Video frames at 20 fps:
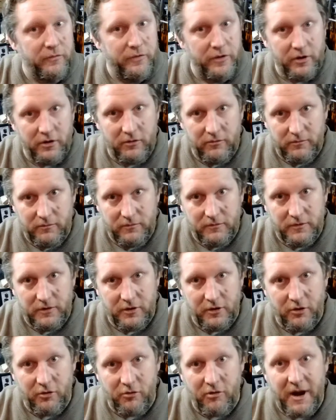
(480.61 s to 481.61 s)
of the
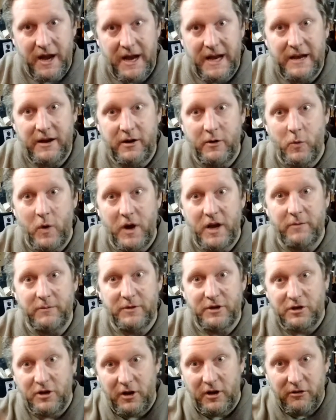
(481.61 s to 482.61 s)
grain and the way the
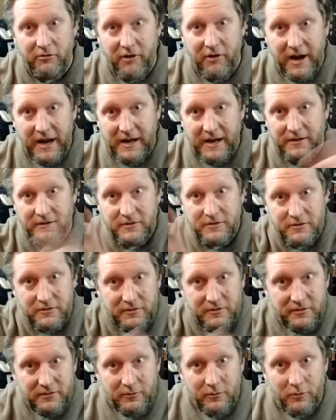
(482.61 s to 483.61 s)
medulli
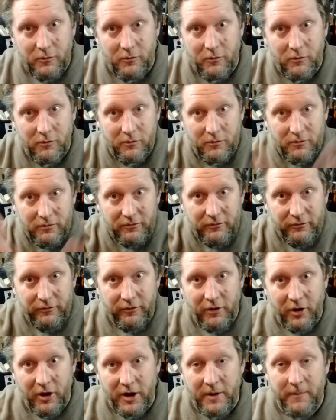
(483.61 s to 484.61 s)
rays will
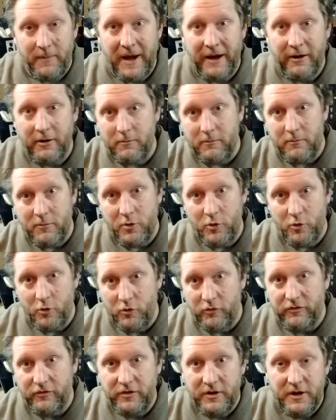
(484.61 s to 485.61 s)
fly about and
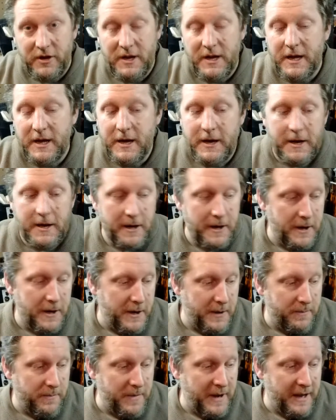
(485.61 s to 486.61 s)
move,
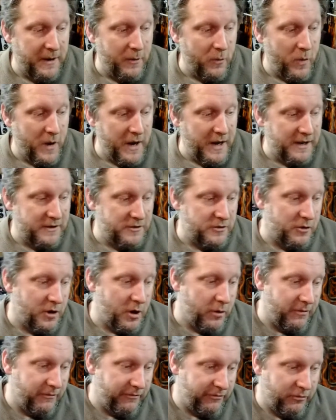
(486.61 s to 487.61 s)
and the way as you're
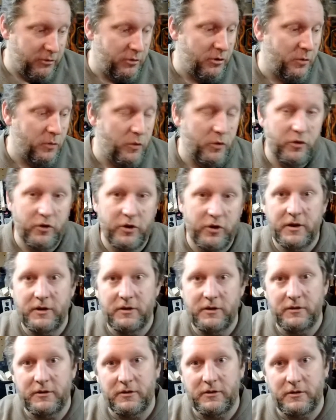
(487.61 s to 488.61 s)
going through the wood,
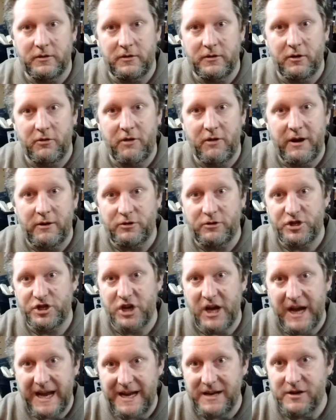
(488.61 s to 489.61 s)
the grain will
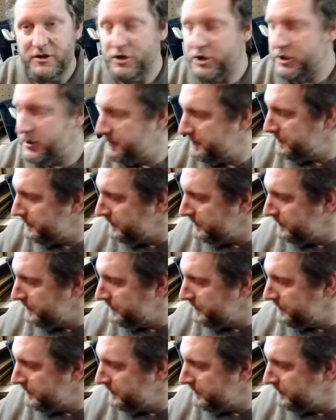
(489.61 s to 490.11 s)
change.